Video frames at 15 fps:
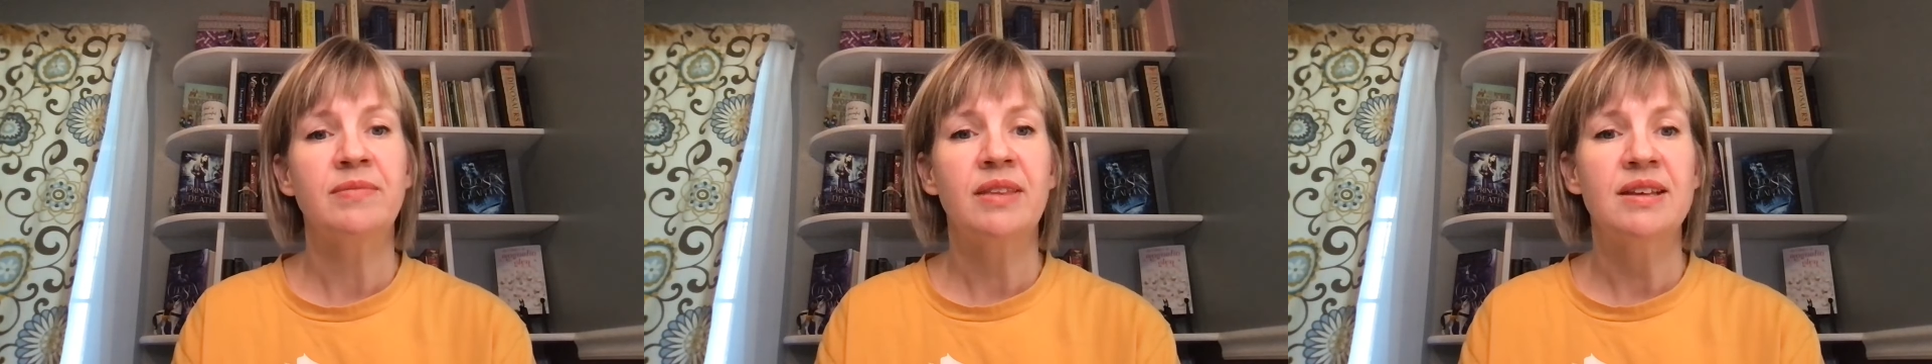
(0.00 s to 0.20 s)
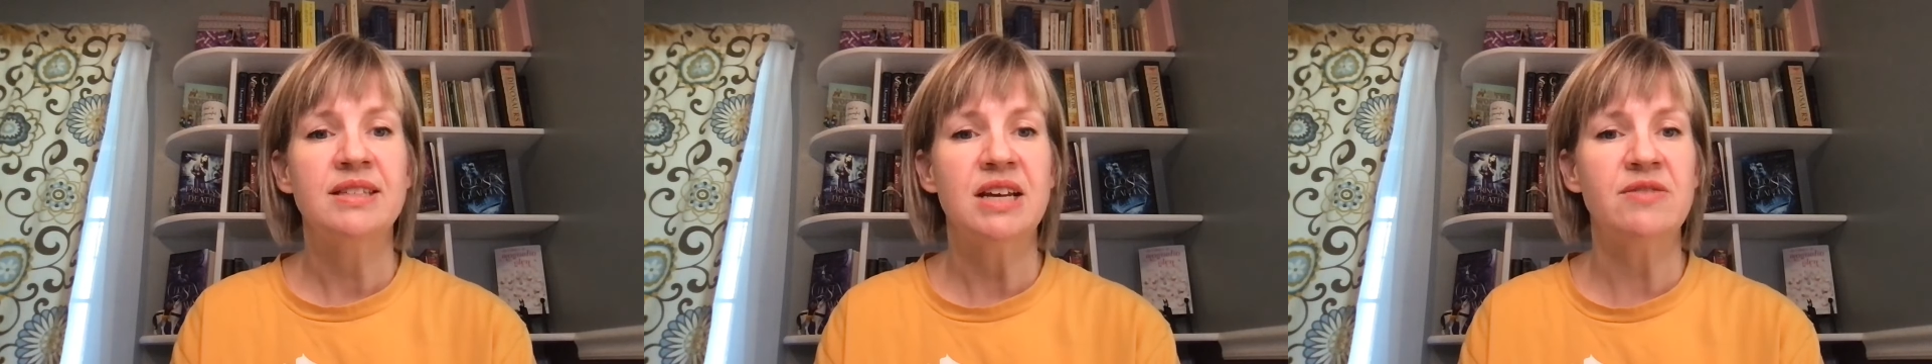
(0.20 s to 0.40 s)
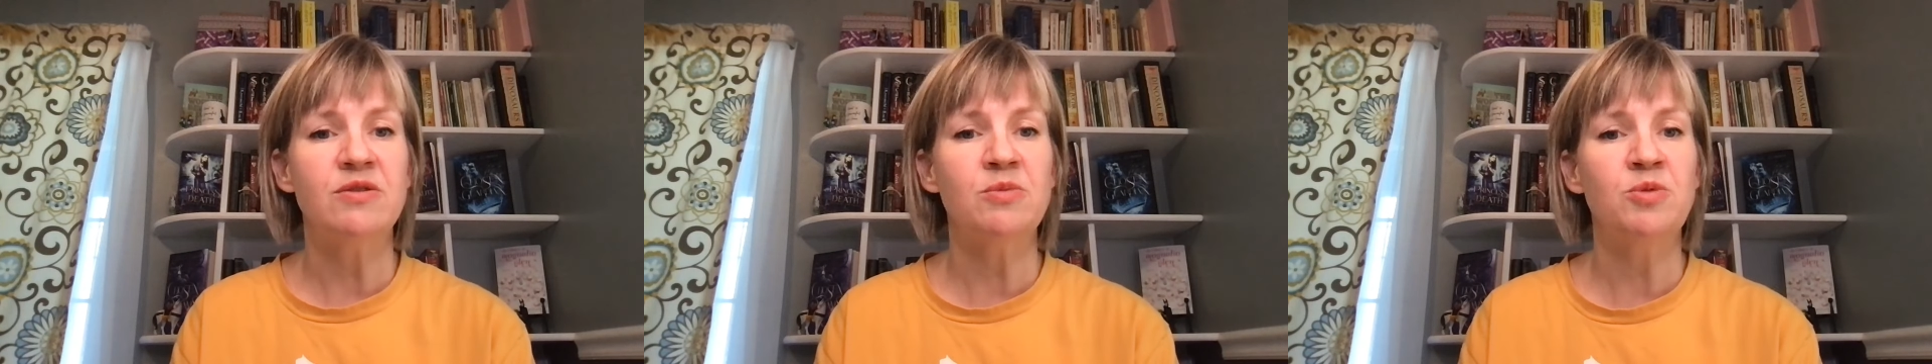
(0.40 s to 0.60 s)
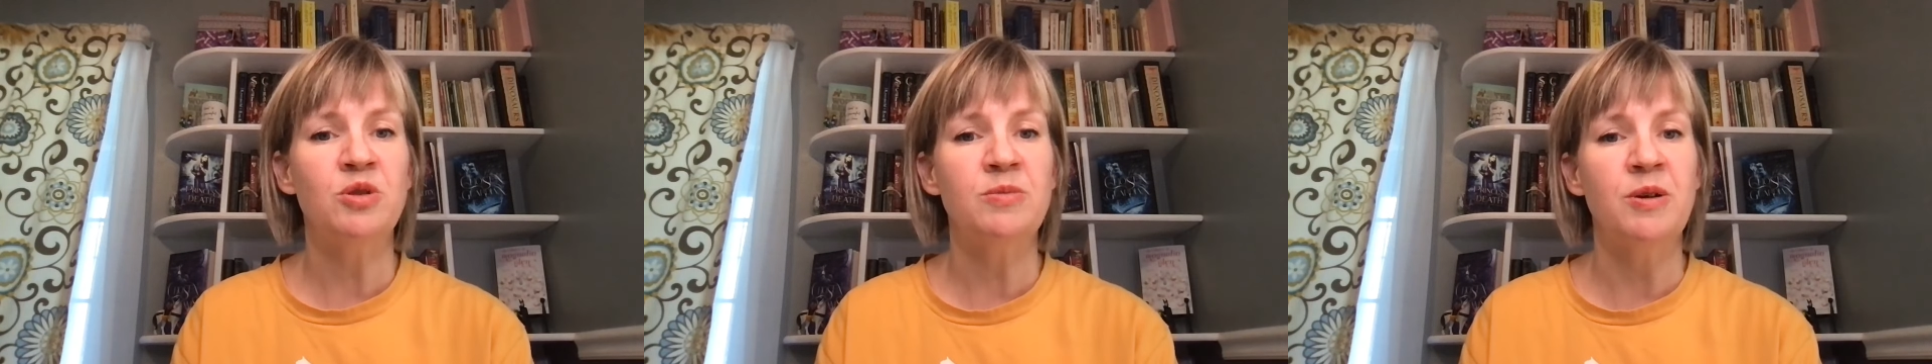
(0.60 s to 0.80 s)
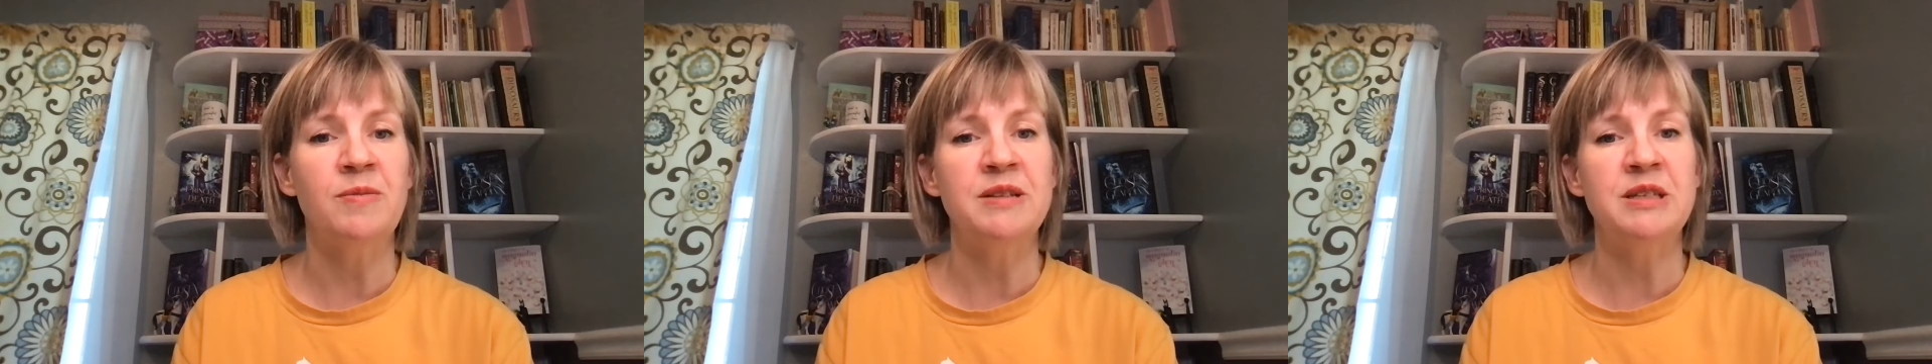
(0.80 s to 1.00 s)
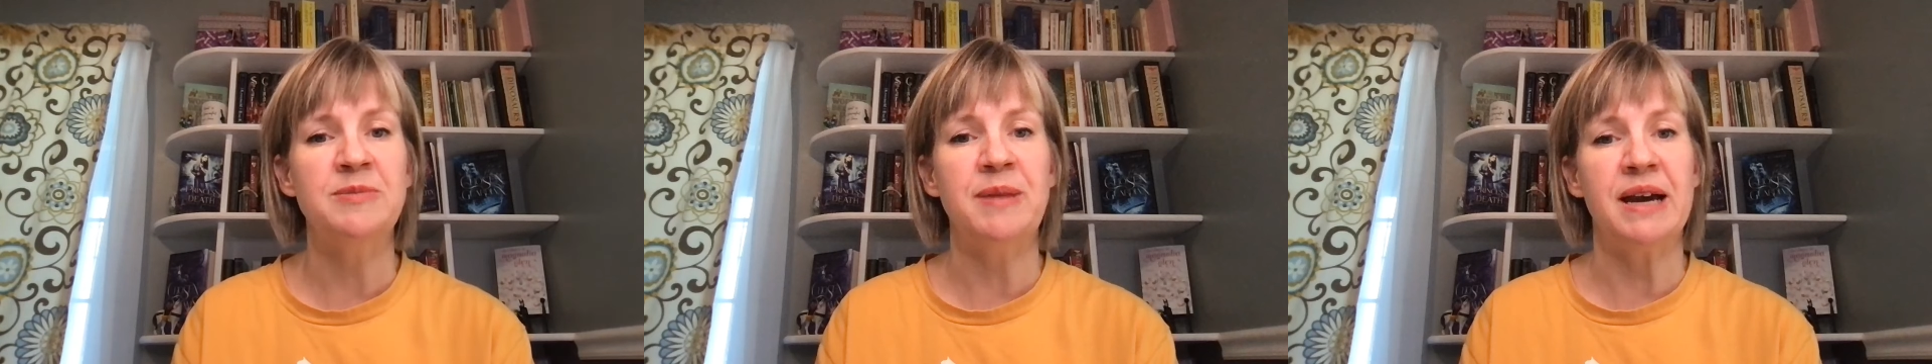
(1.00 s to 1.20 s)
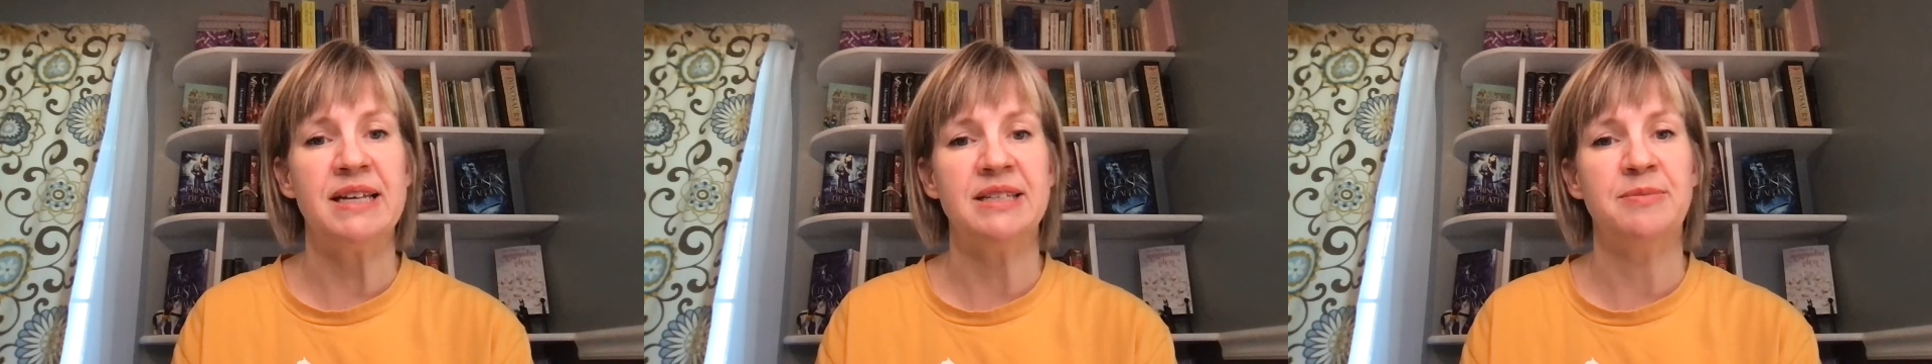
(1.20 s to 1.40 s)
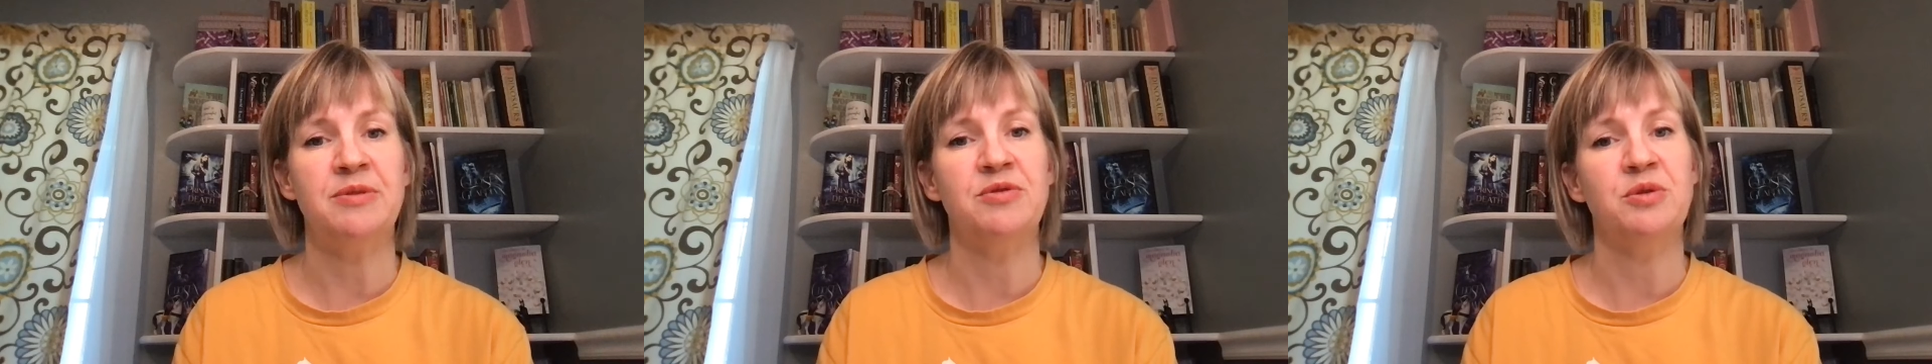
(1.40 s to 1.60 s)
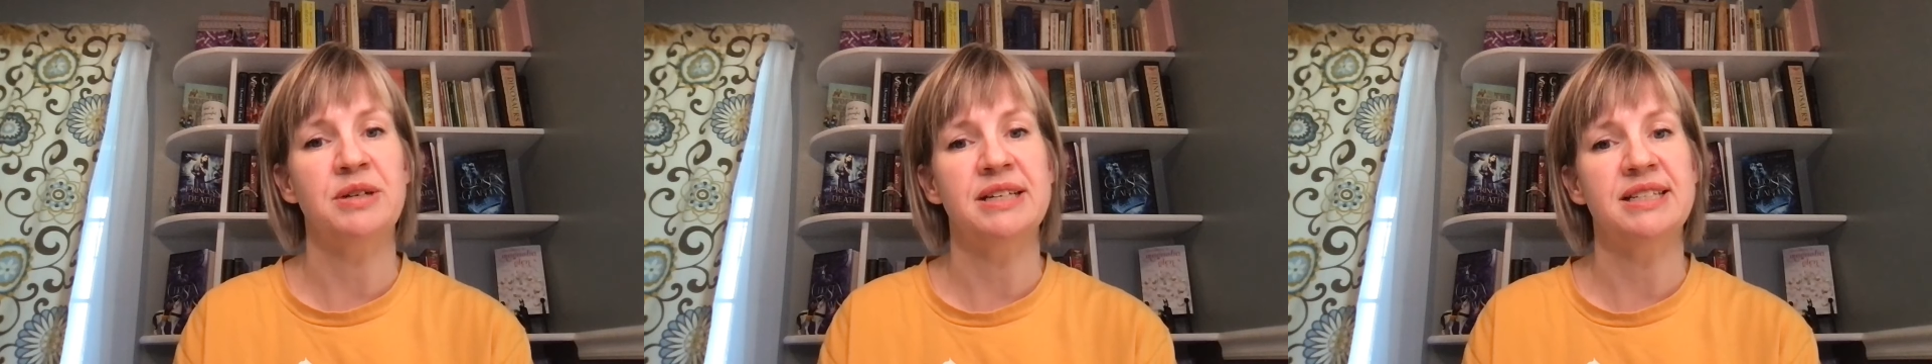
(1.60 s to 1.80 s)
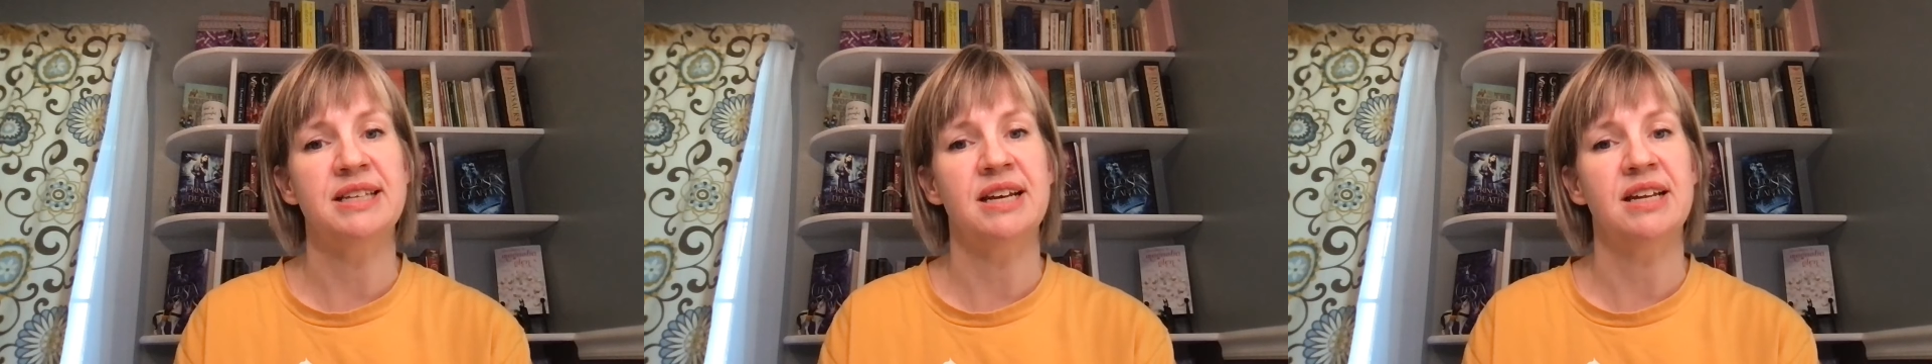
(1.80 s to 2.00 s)
Several more moments passed before
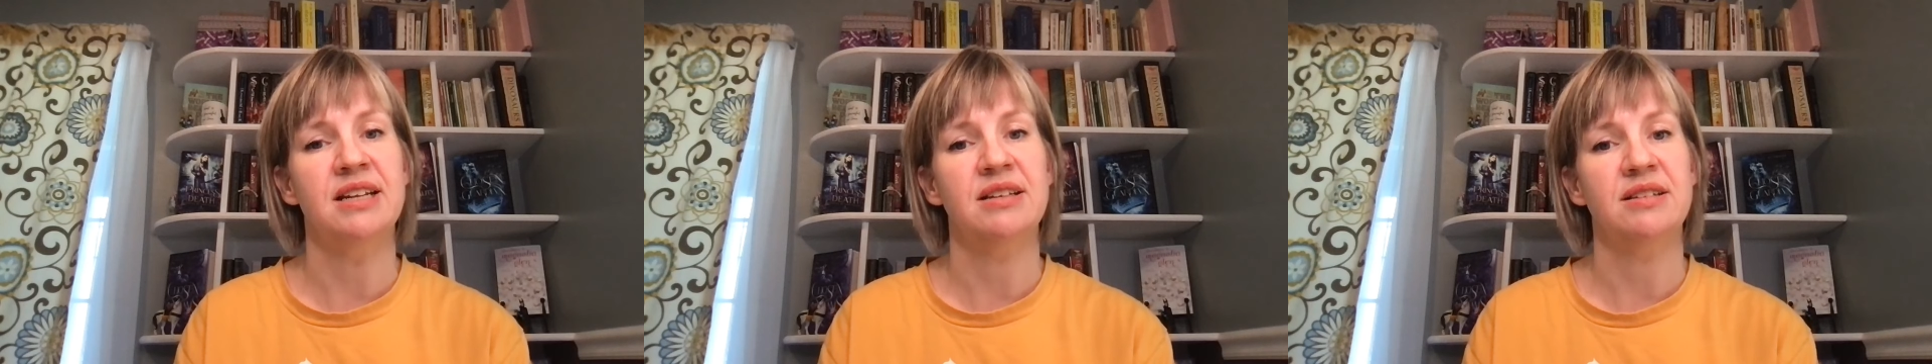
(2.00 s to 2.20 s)
he said,